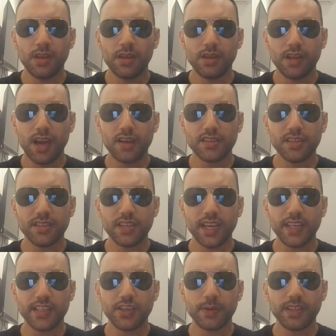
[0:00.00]

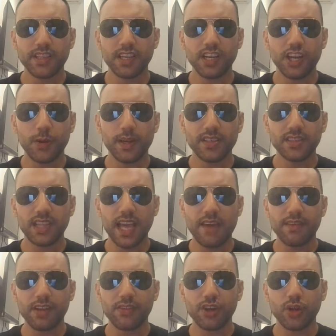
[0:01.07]
Narcissists are at the lowest
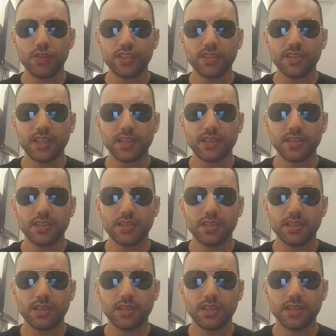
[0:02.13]
level of consciousness,
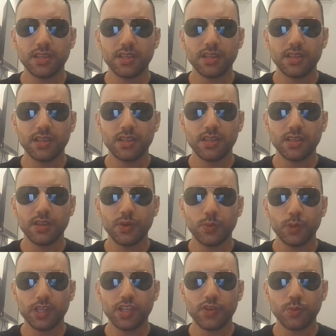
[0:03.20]

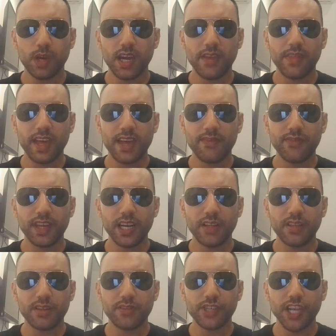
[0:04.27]
which is why their
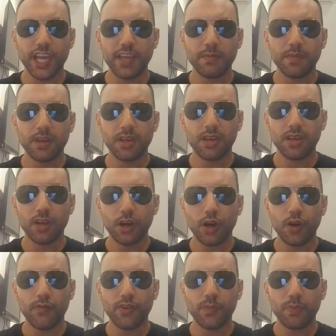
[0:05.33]
feelings of shame
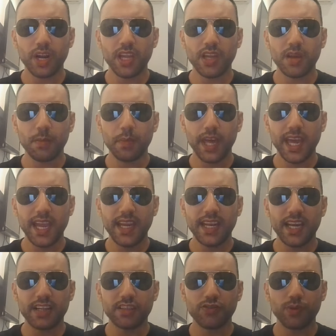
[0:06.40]
often bring pain
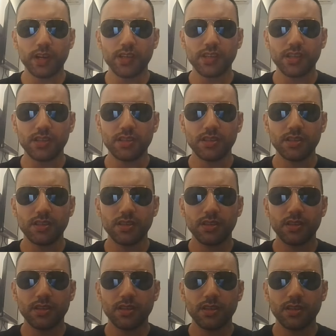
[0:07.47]
and destruction,
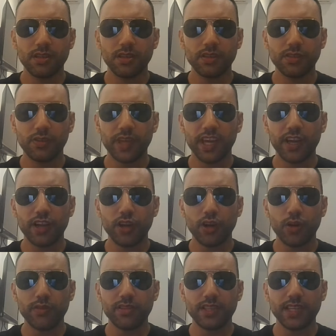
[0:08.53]
so they are
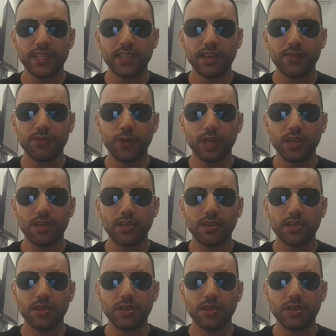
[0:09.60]
constantly suffering.